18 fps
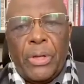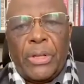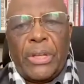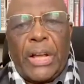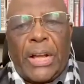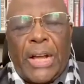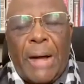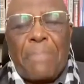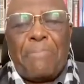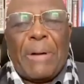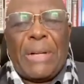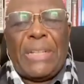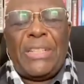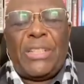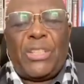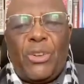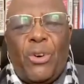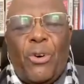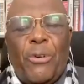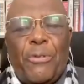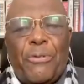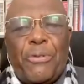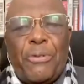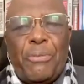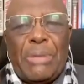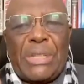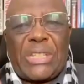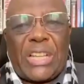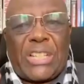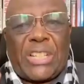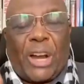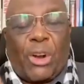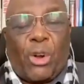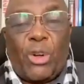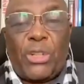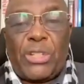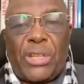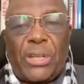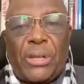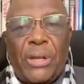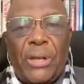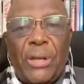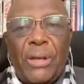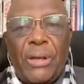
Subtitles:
The companies of Mr. Sarkozy